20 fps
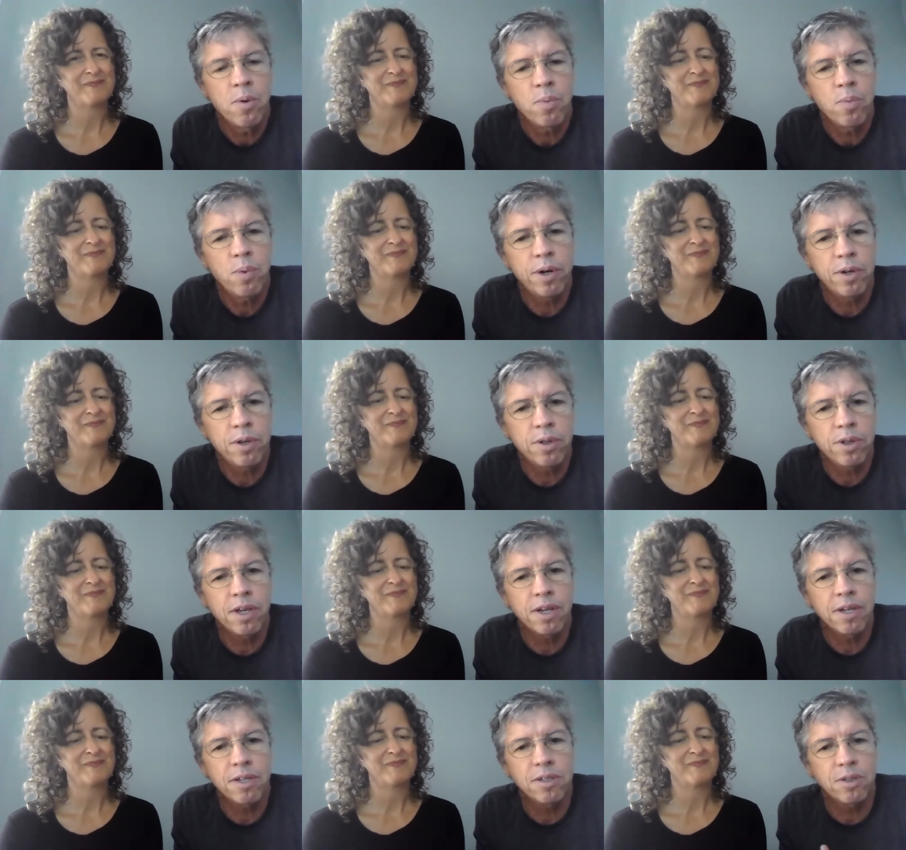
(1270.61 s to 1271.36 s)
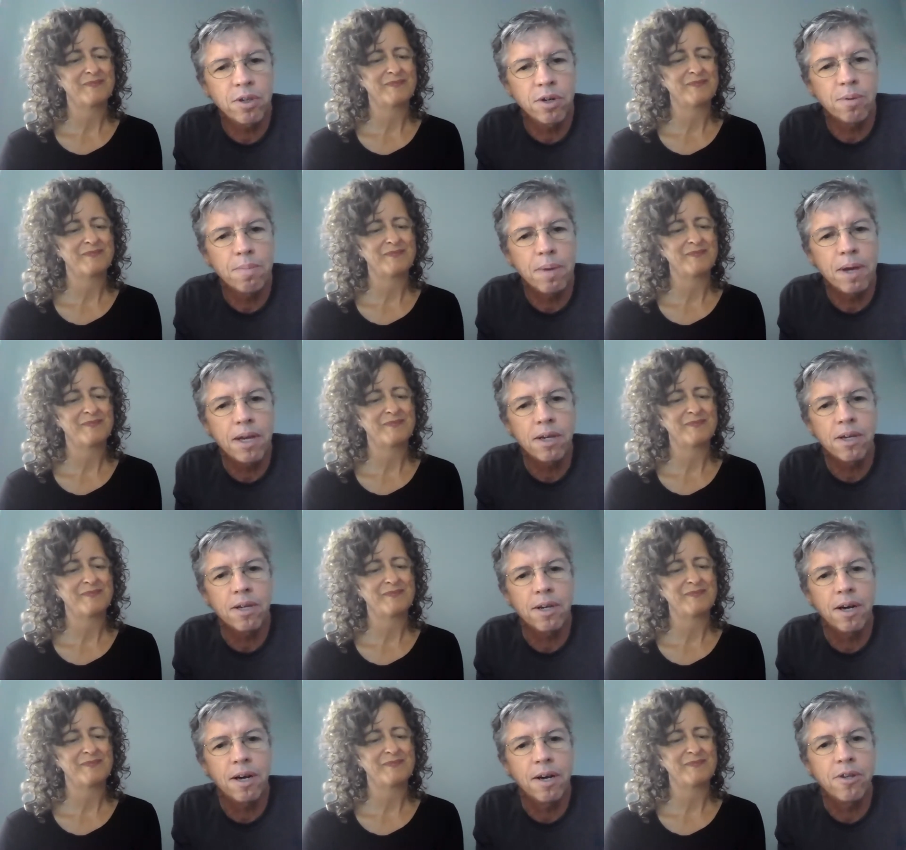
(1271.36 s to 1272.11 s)
Speaker 1: what do you think is going to make
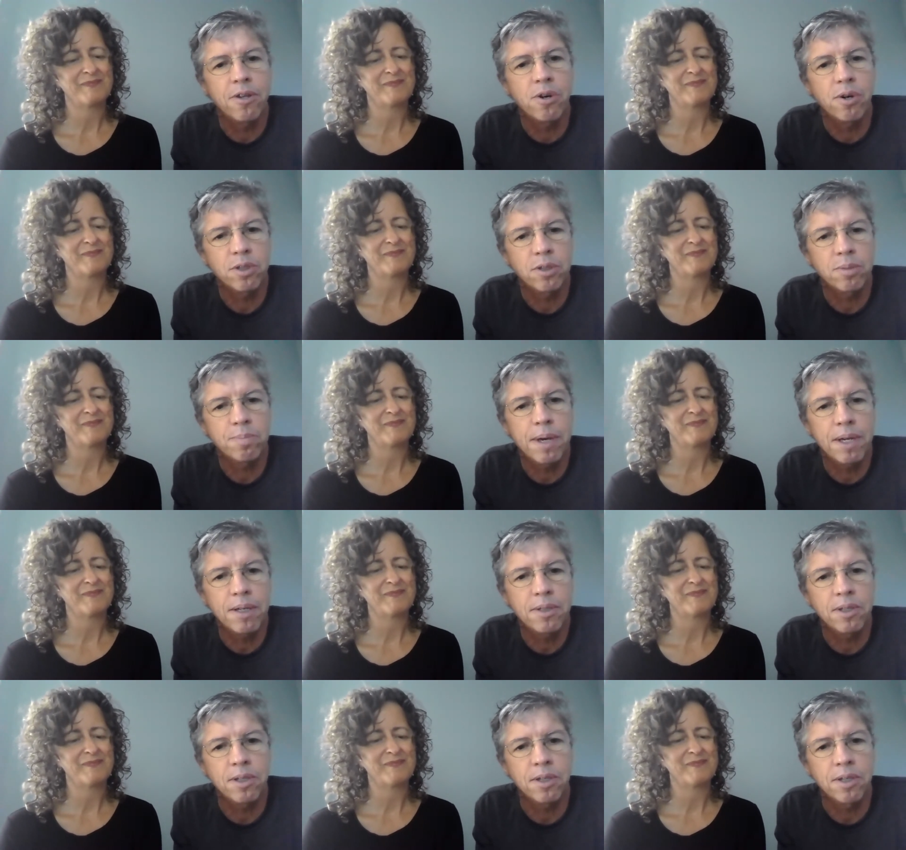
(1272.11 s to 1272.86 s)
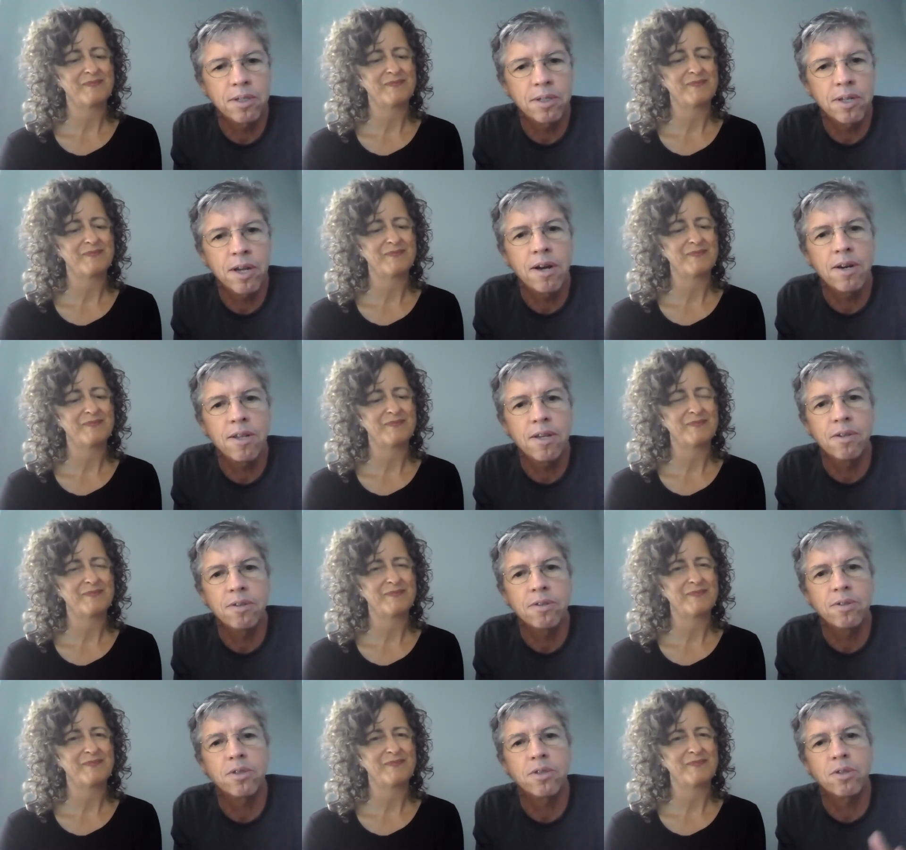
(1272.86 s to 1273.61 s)
uh, your space at
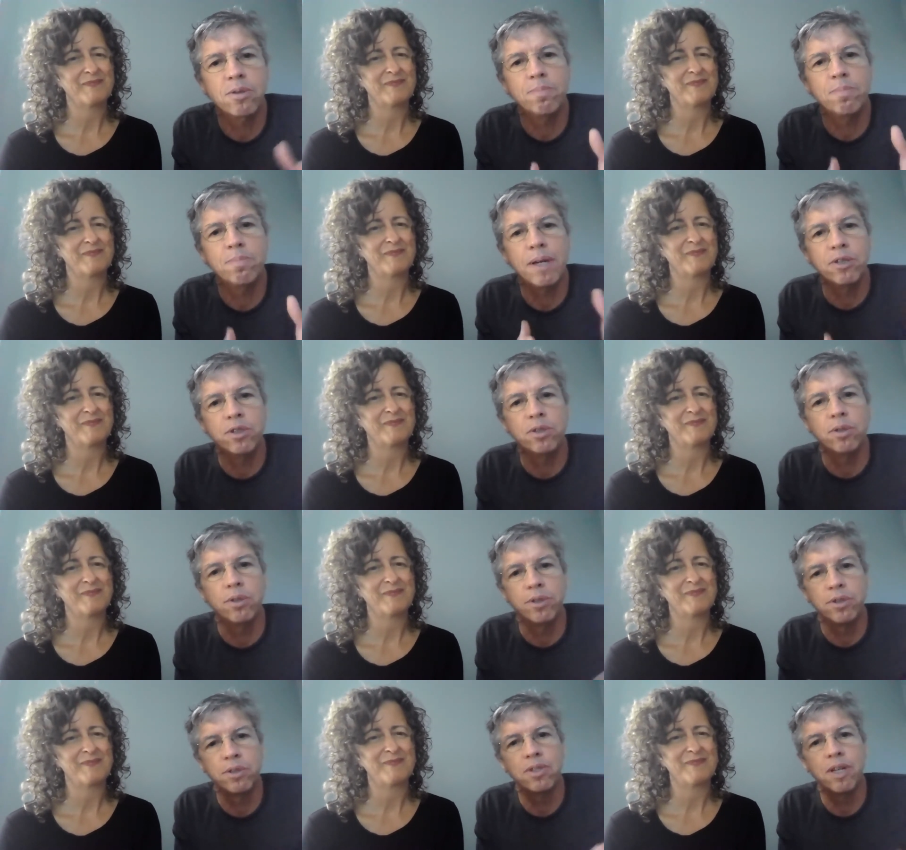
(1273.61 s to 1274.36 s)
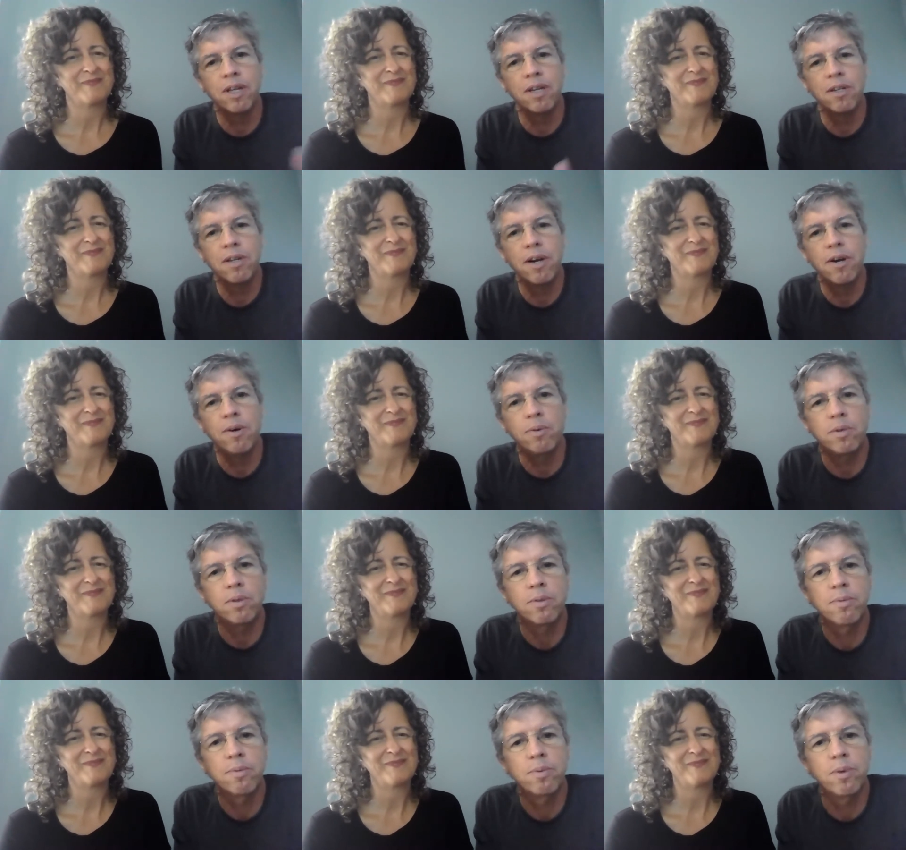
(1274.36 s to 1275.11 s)
Catania special, stand out?
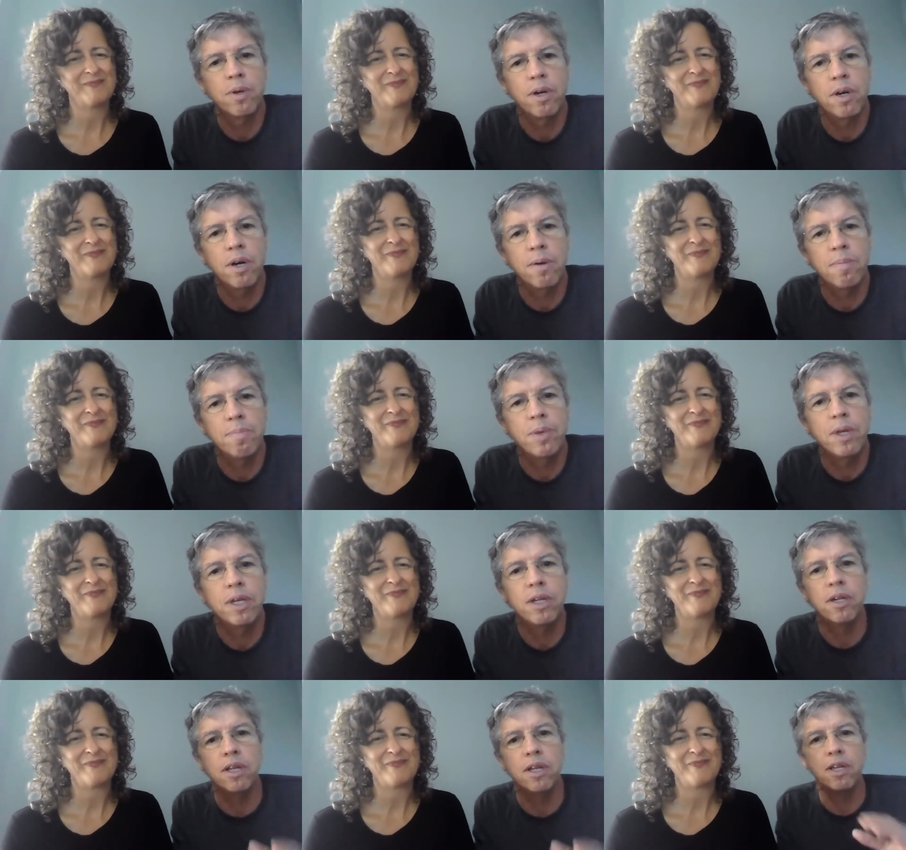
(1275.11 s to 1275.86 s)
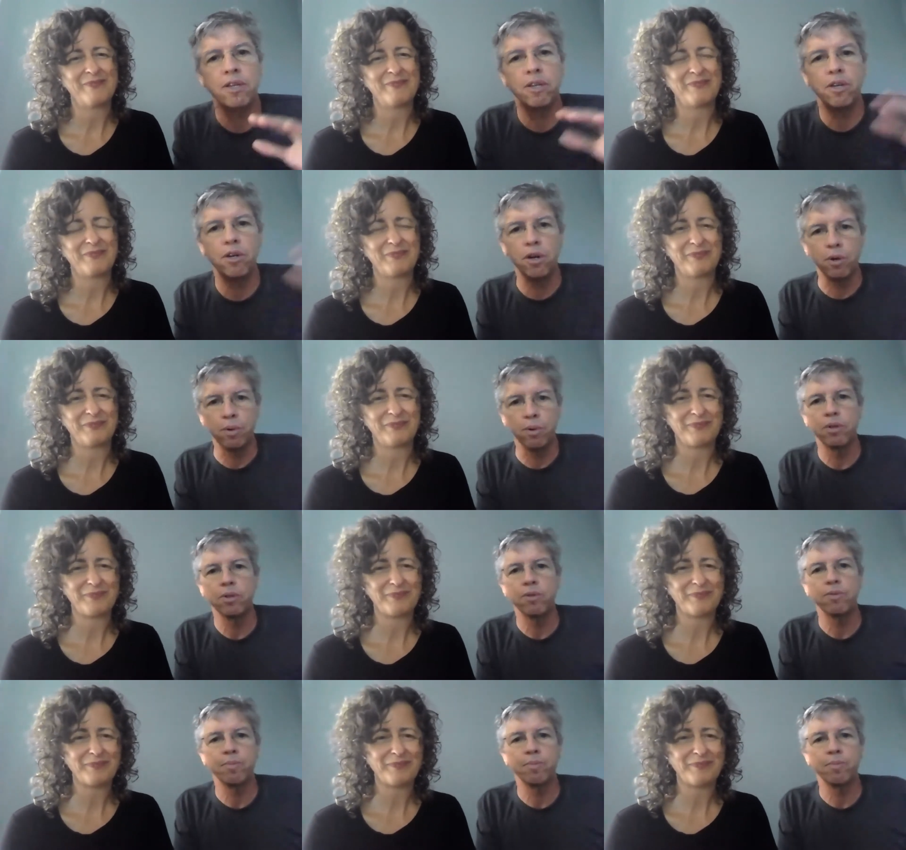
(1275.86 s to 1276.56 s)
uh, you know